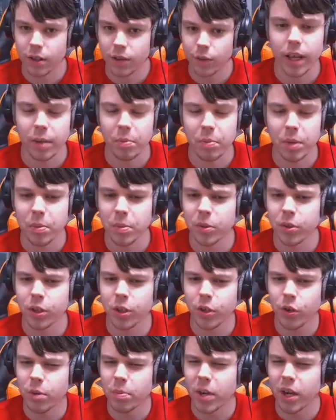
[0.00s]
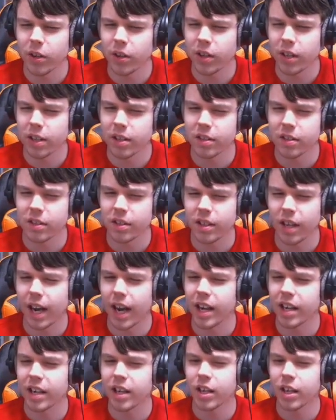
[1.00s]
Like, people knew about this, and I